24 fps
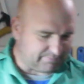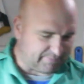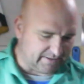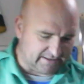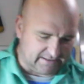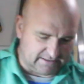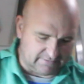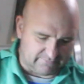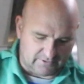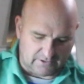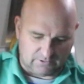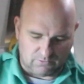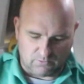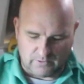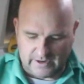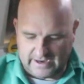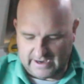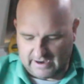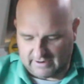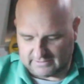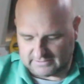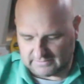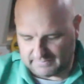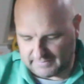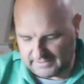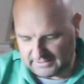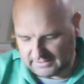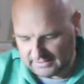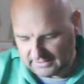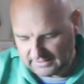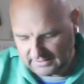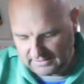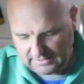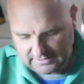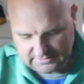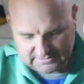but it will wear out a bit.
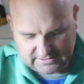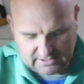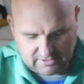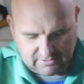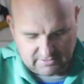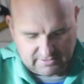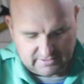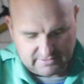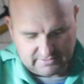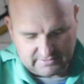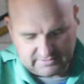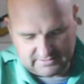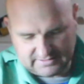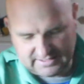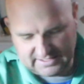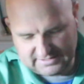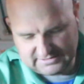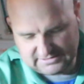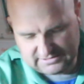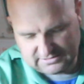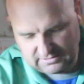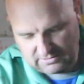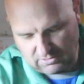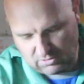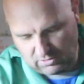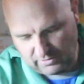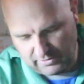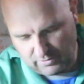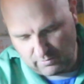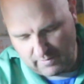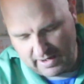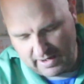So this, all the